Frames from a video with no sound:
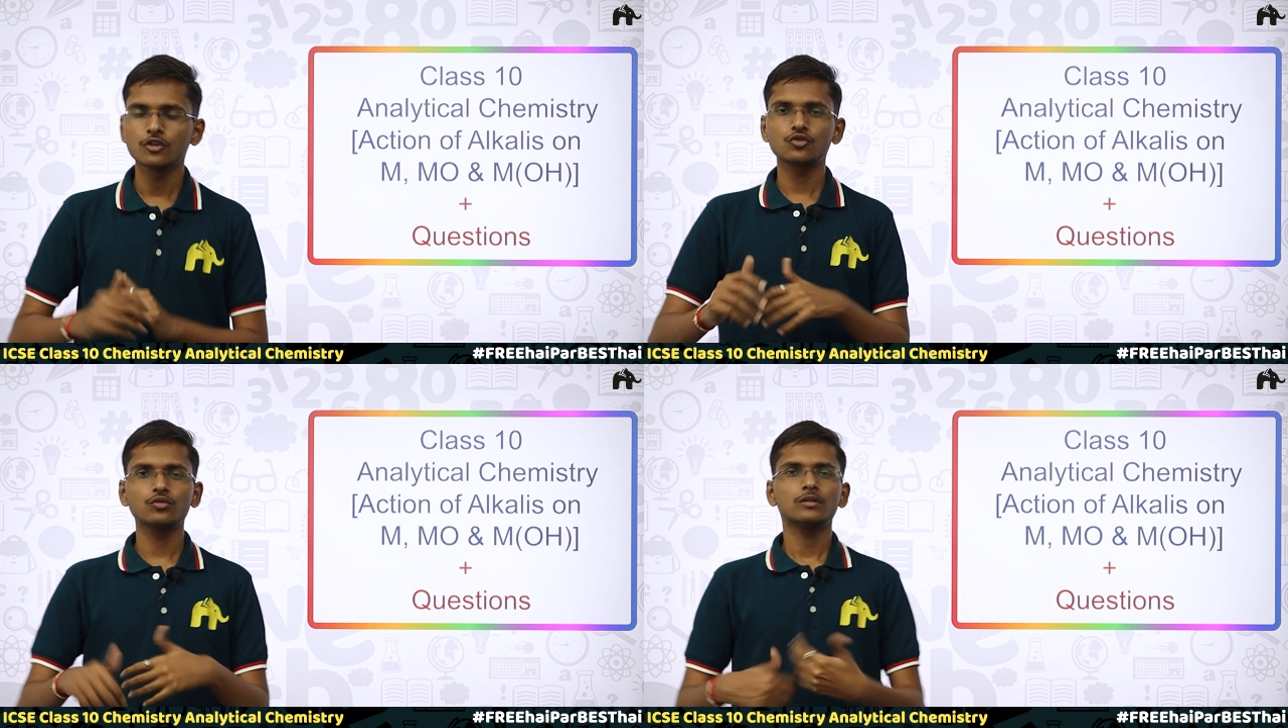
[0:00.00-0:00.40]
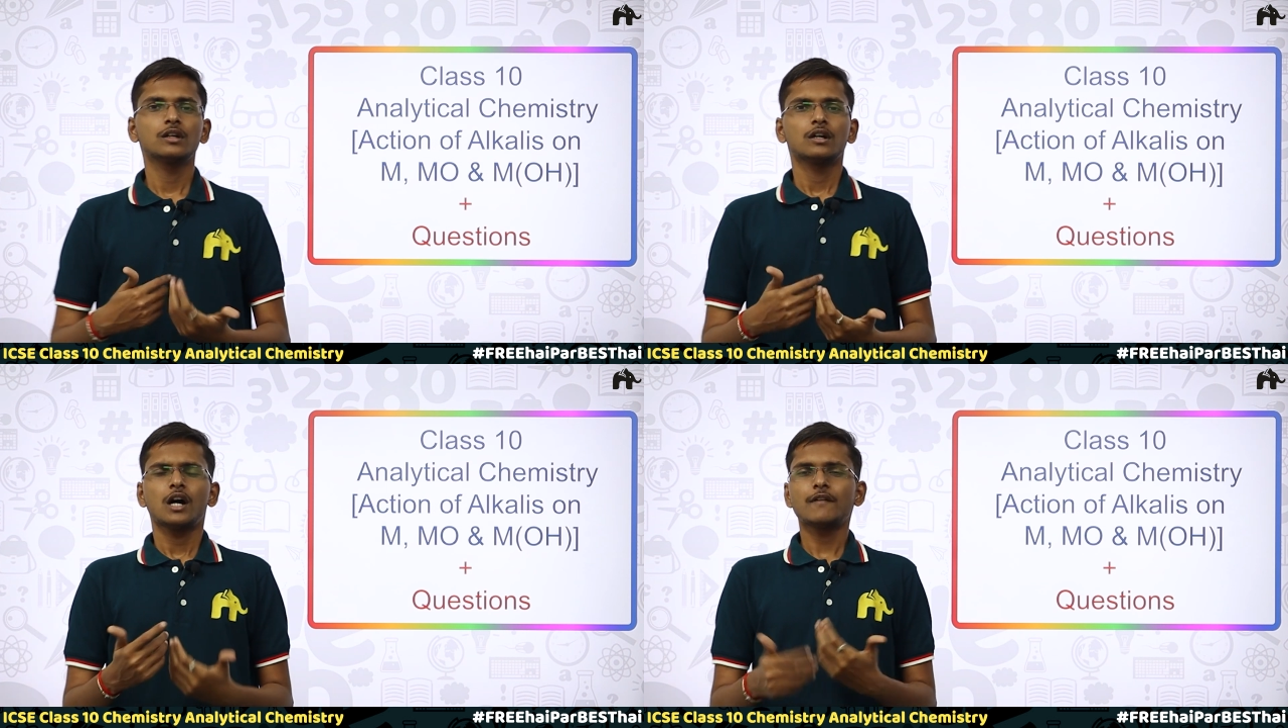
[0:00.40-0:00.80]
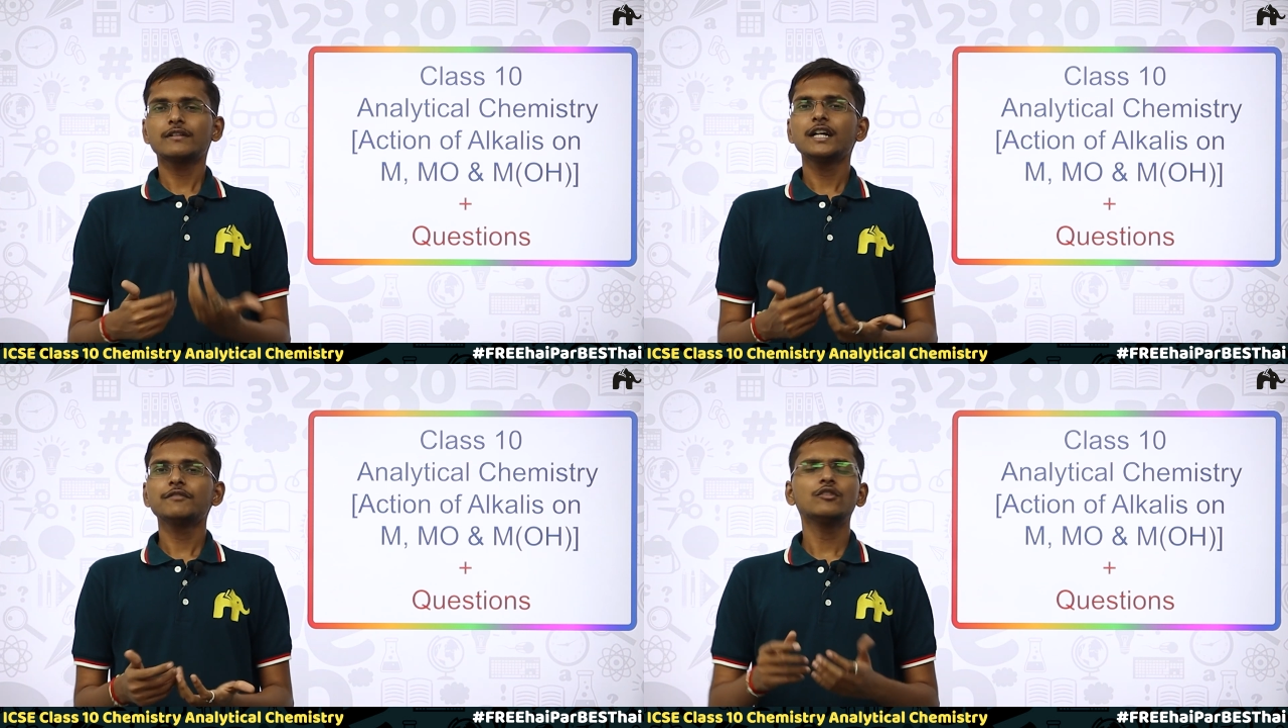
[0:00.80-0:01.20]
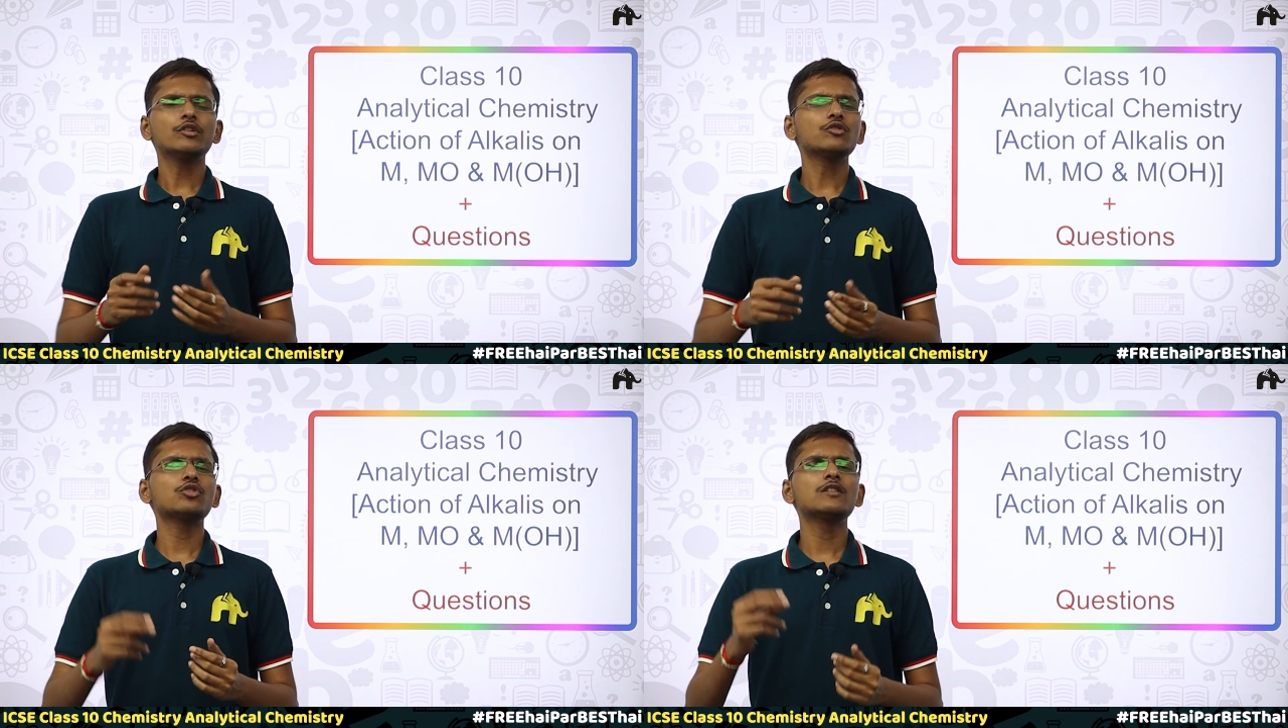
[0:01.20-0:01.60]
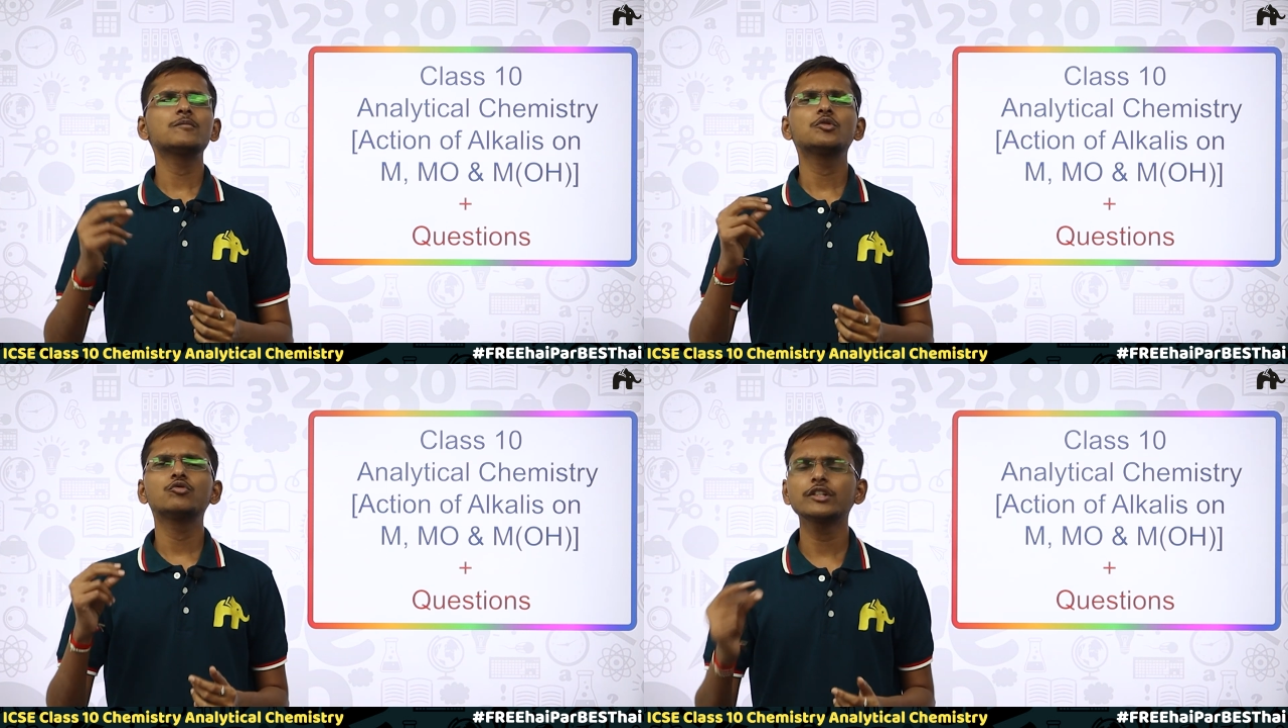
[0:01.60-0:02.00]
so after that we are going to solve
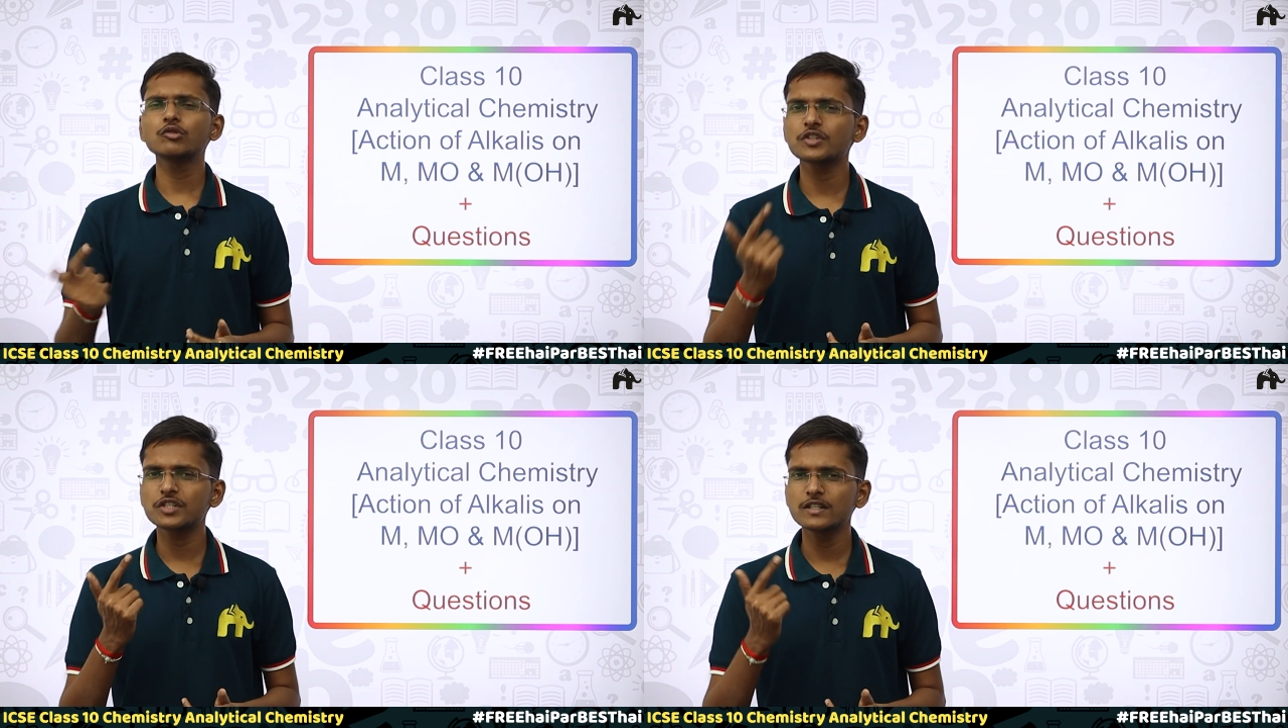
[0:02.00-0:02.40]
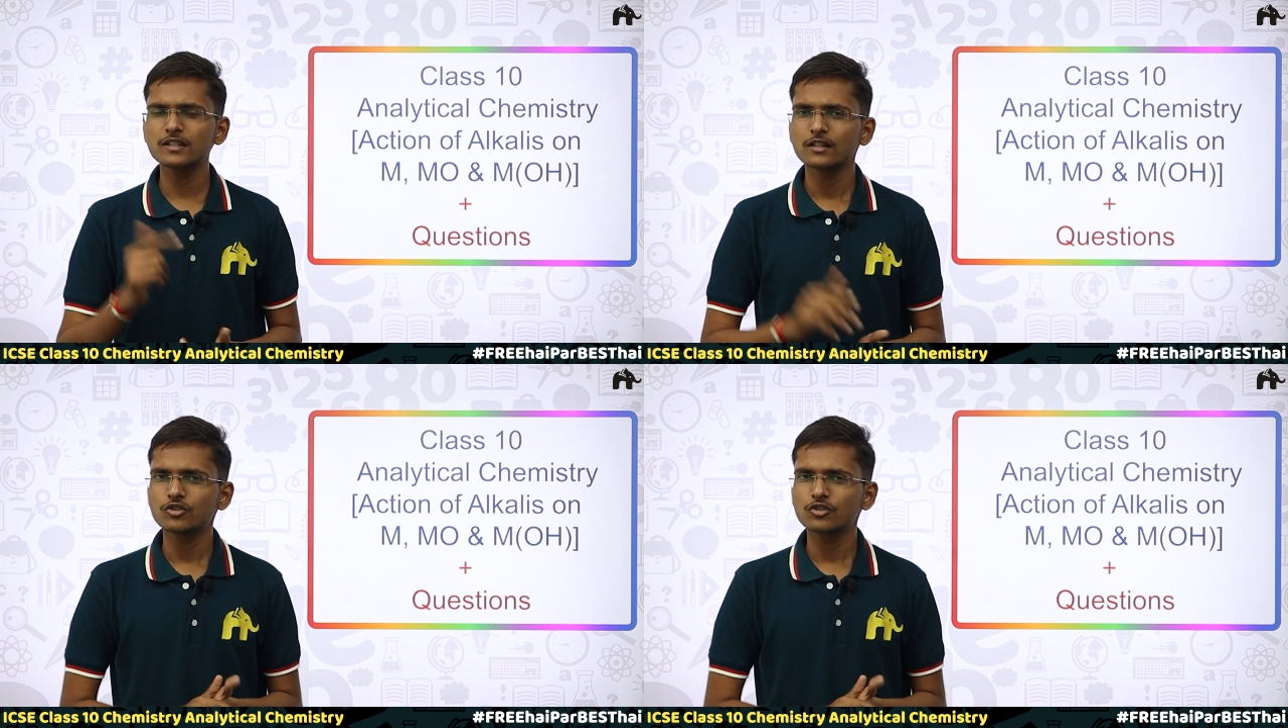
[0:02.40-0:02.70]
some quick questions